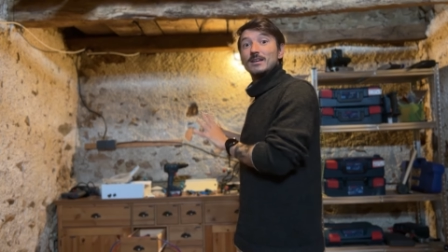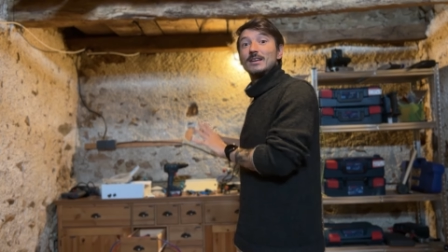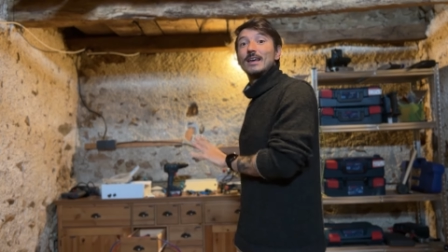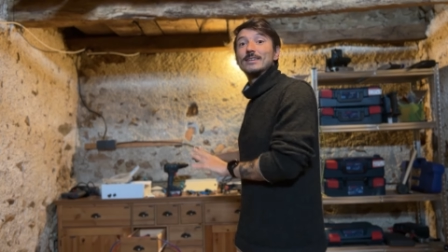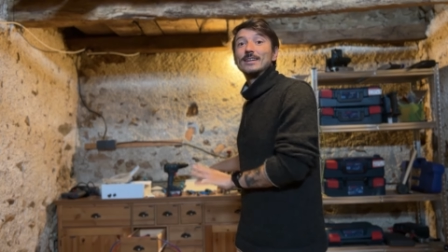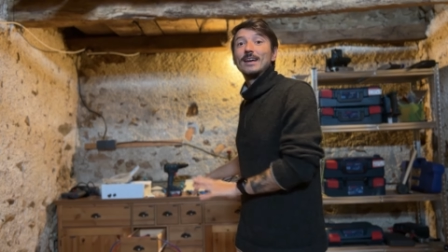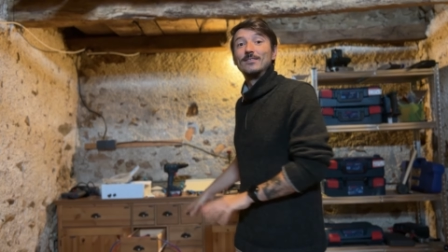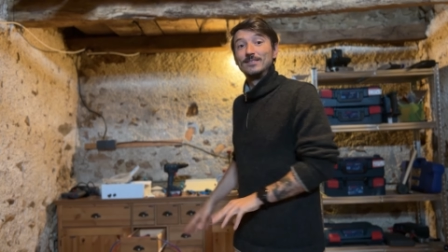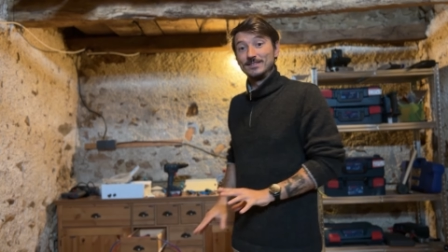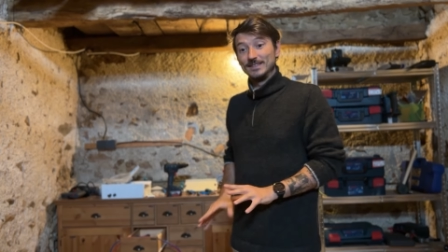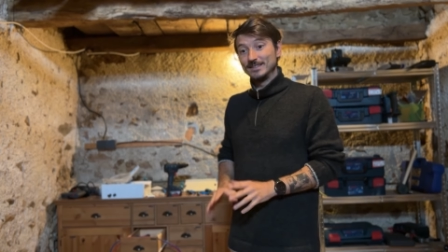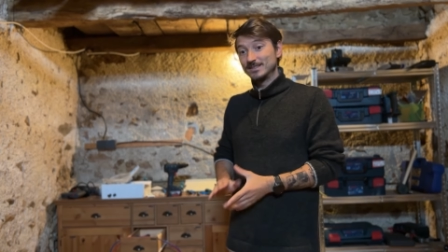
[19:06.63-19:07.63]
getting
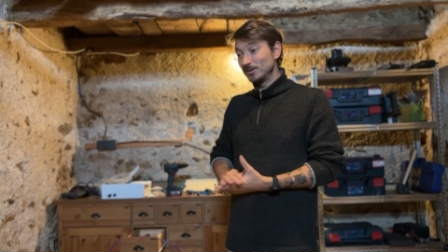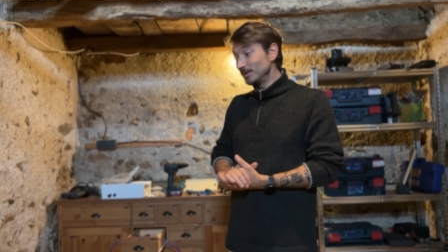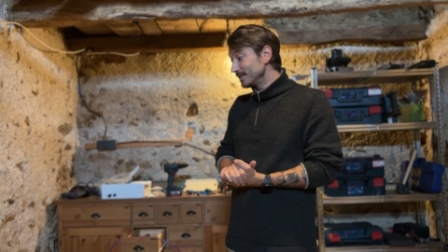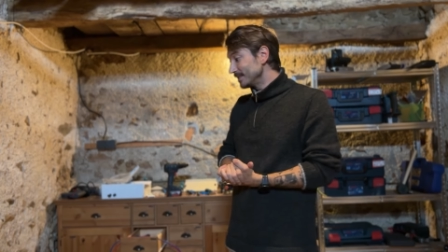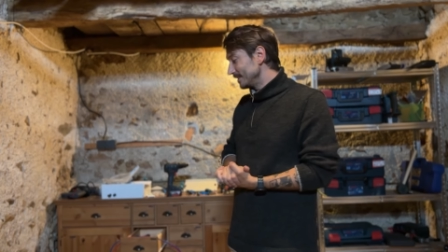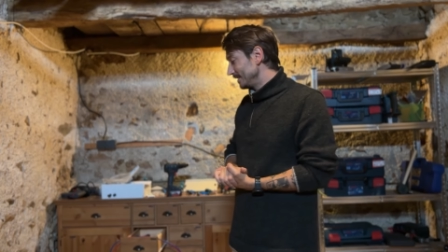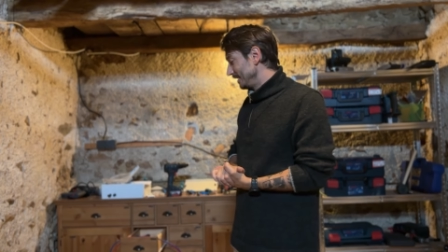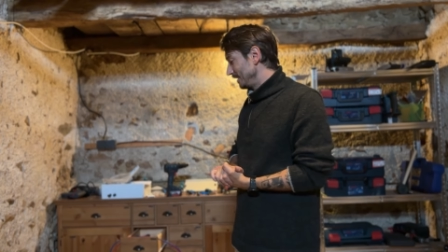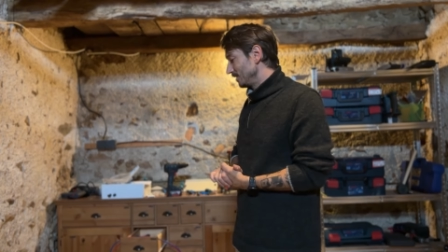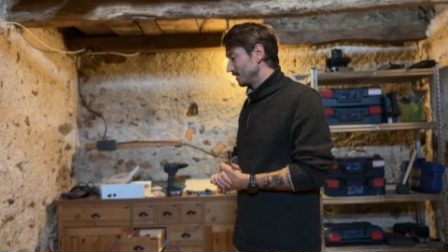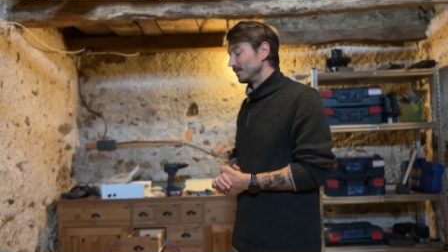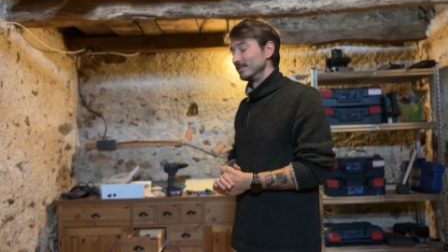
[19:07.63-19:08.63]
everything sorted in here
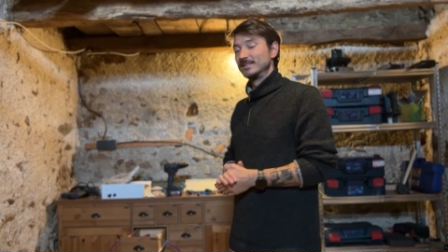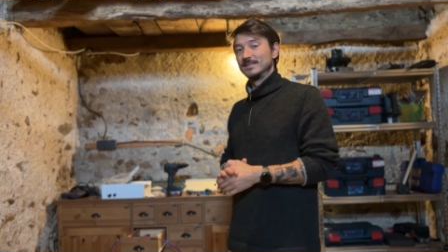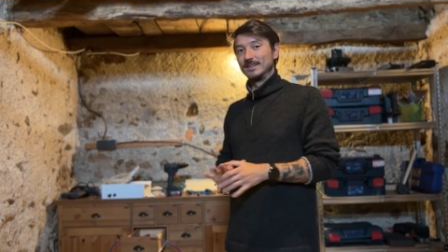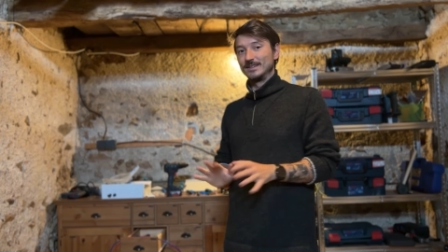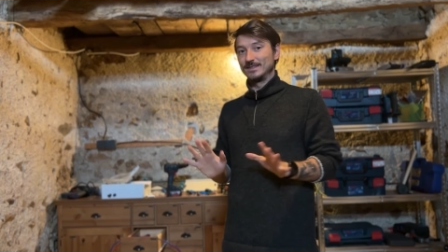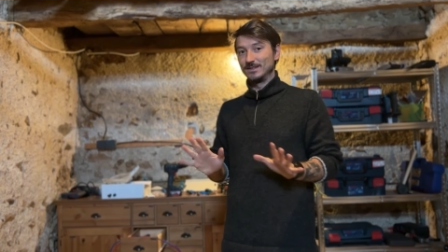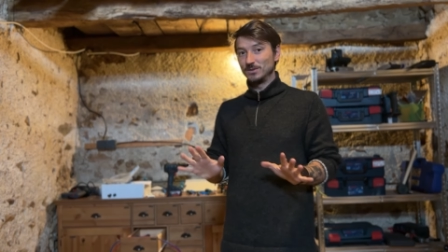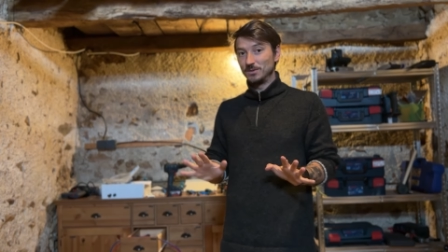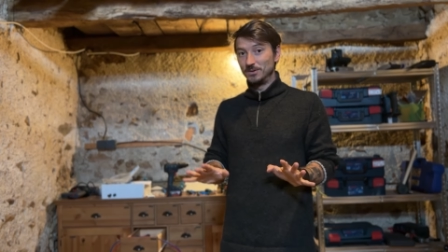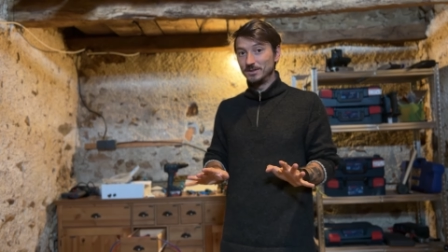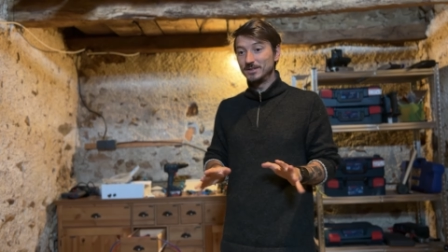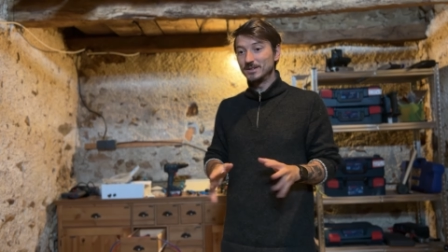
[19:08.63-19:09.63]
so it's nice and
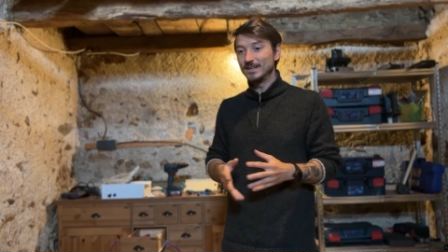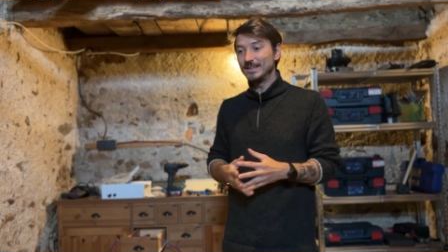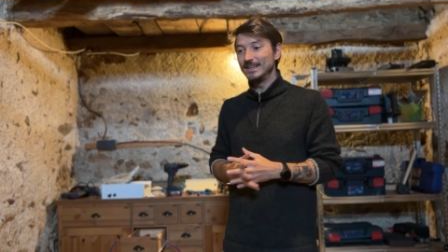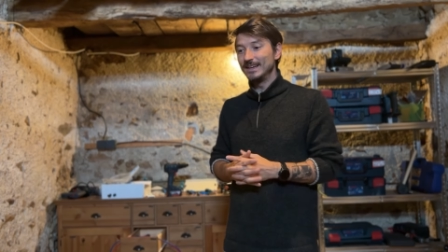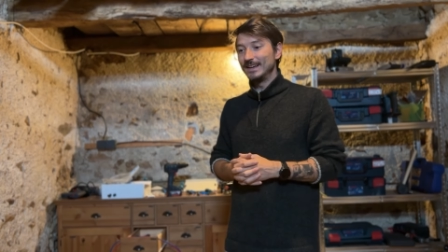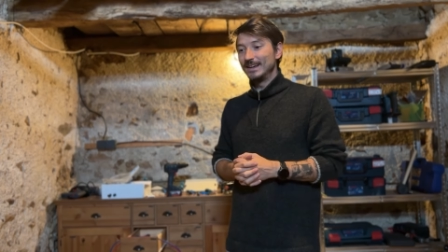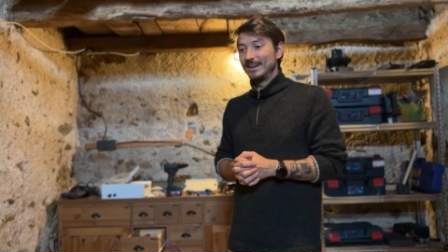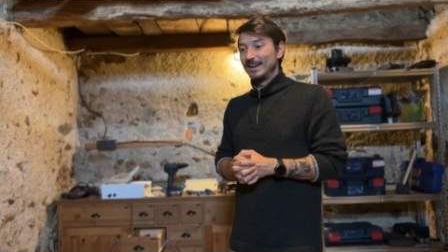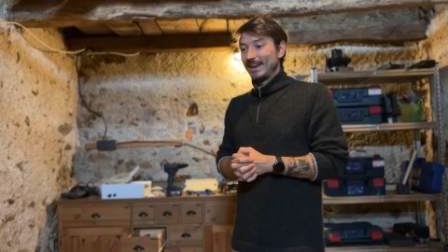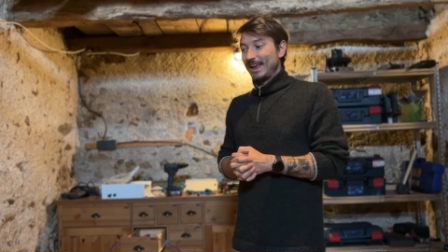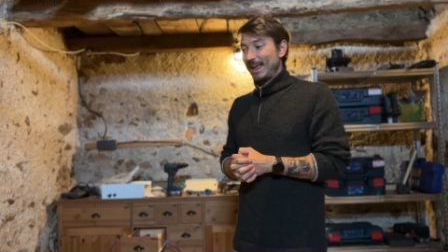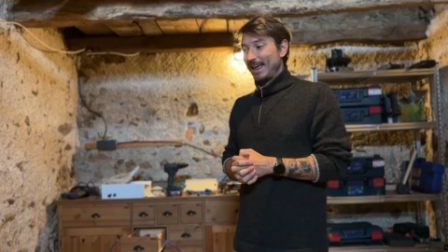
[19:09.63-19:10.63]
orderly.
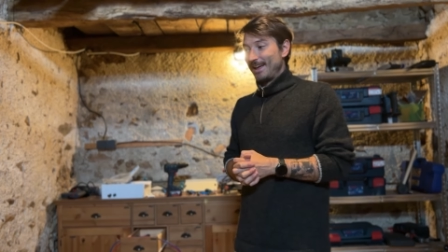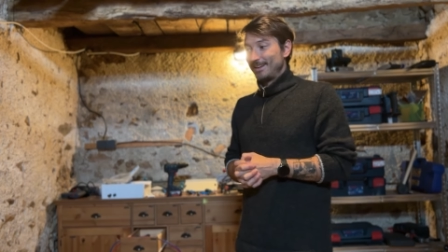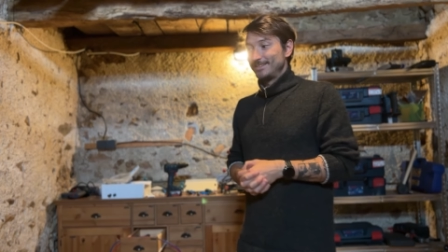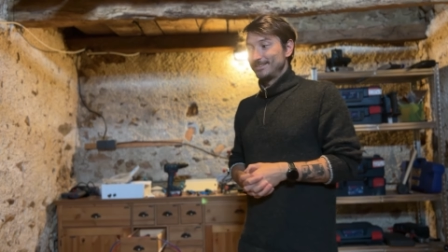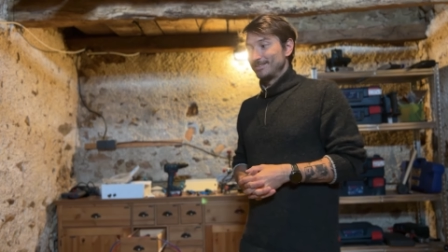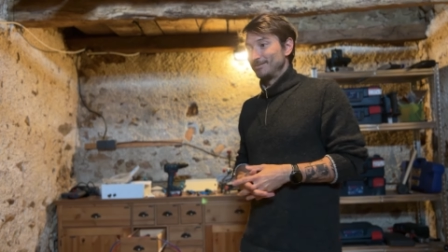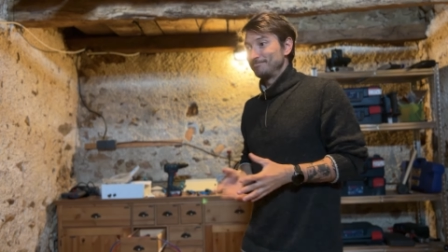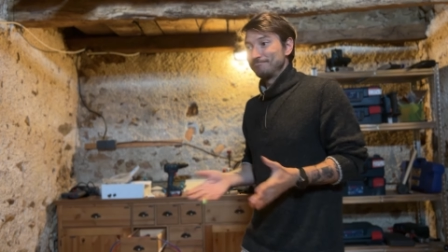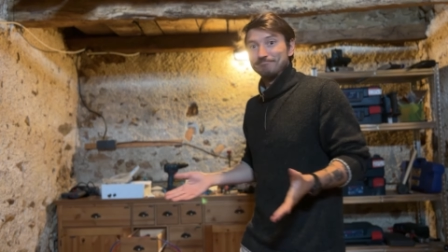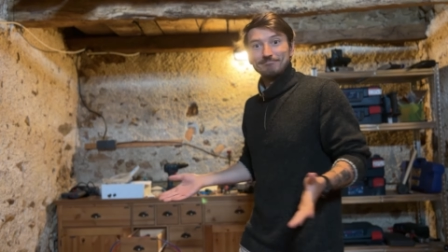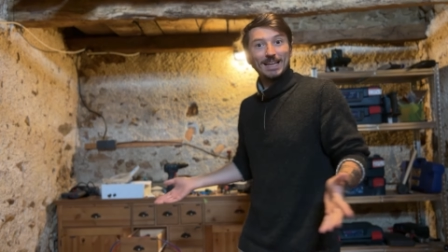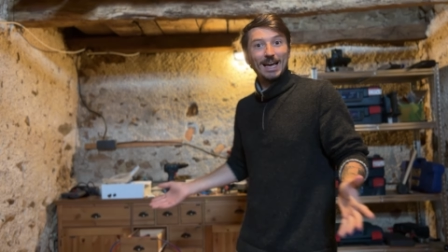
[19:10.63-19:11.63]
And
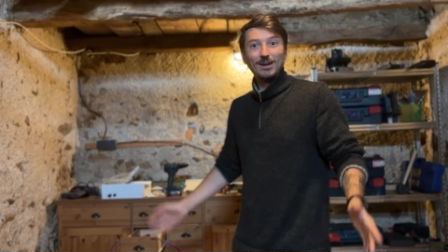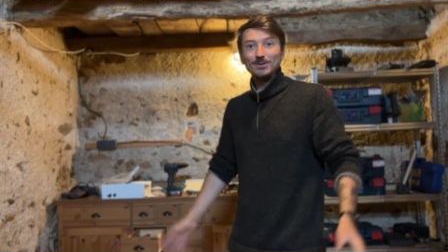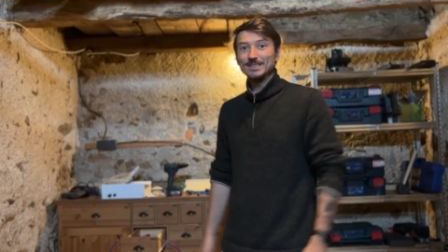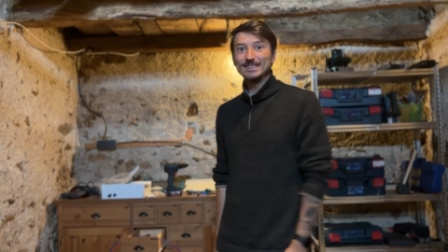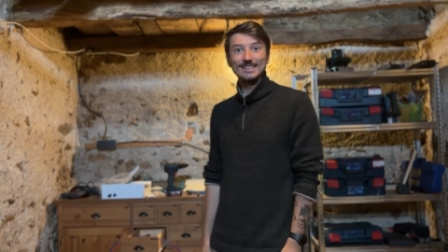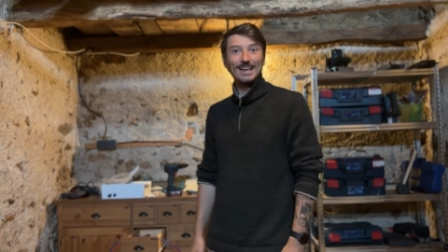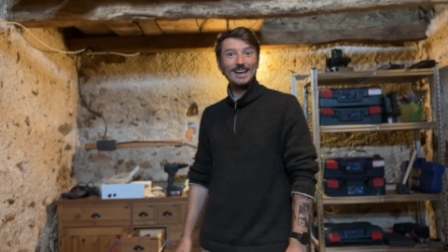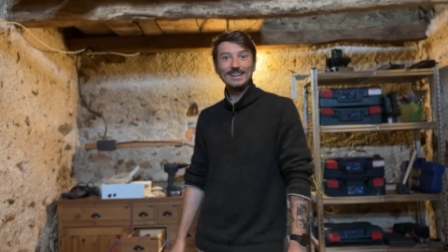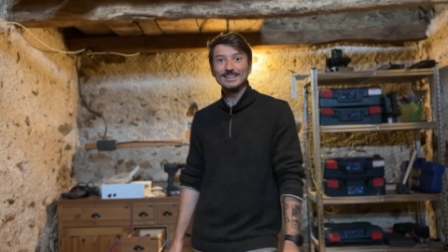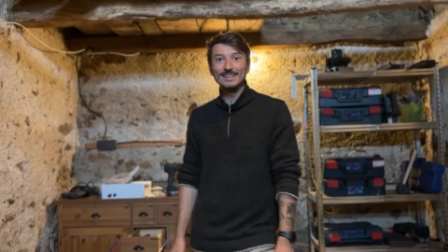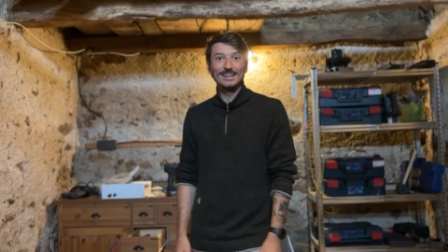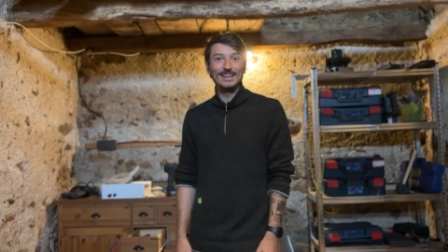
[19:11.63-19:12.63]
um, I would
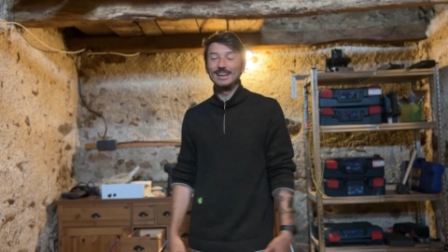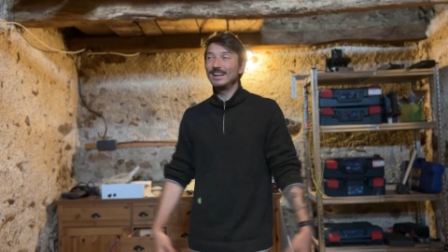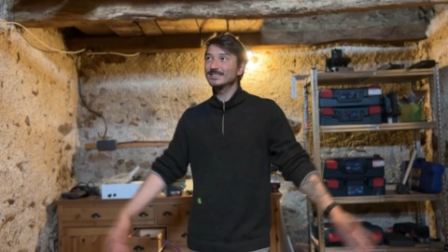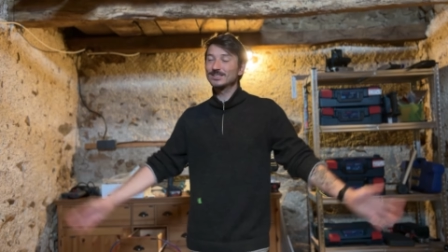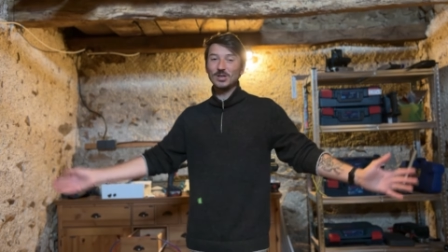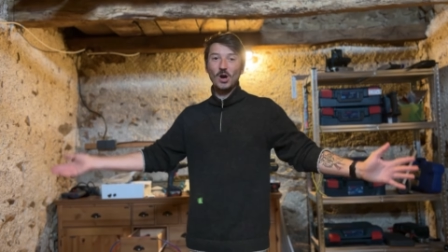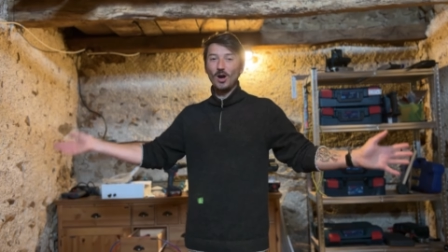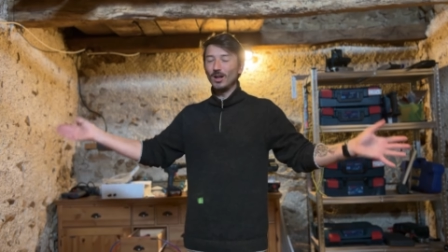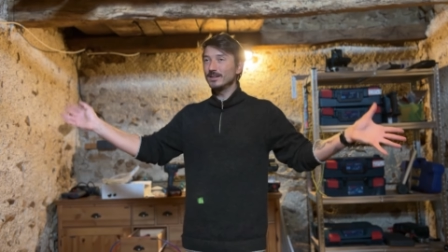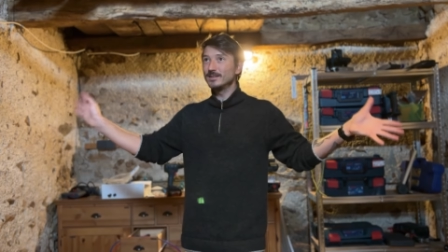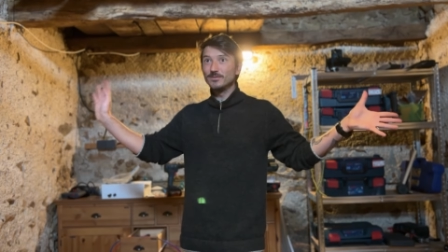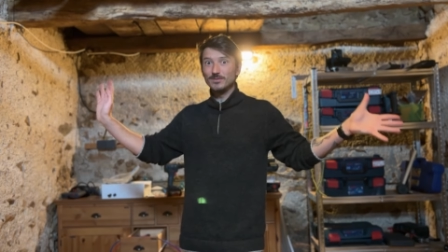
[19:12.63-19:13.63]
say, let's call
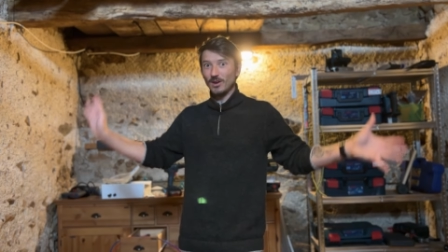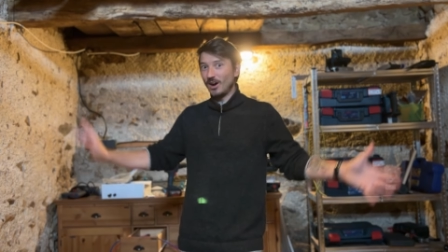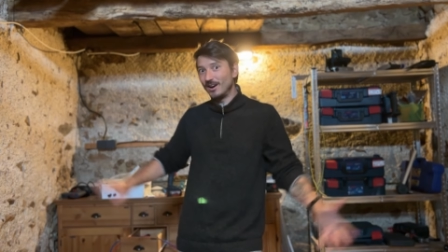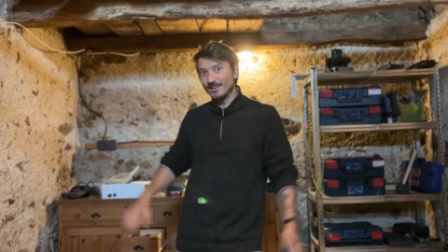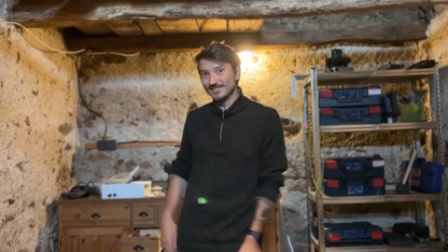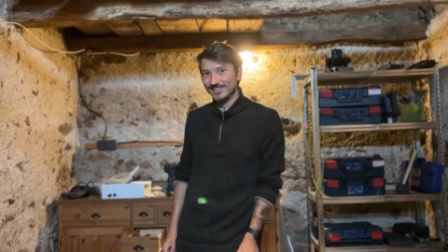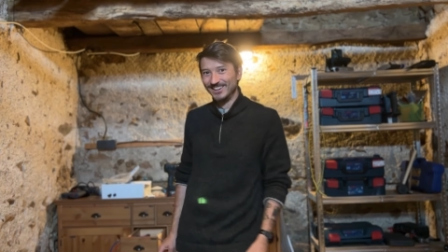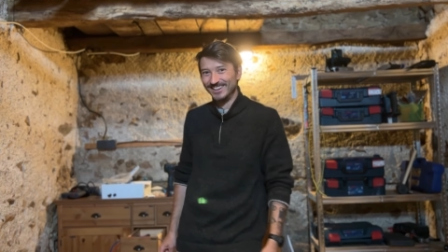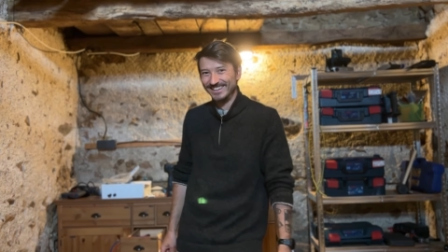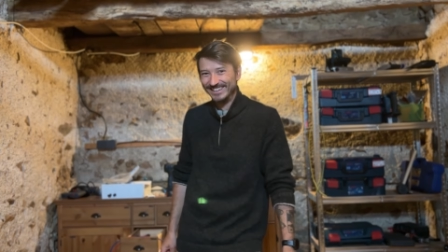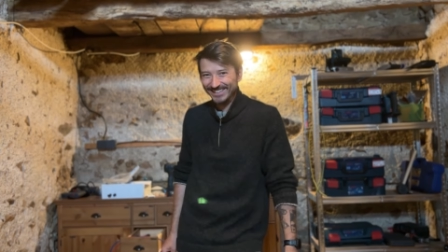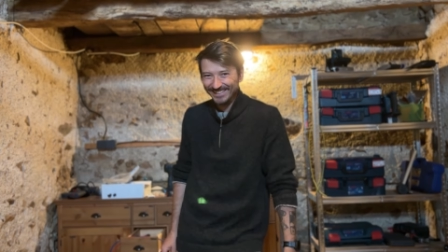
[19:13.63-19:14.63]
it a vlog.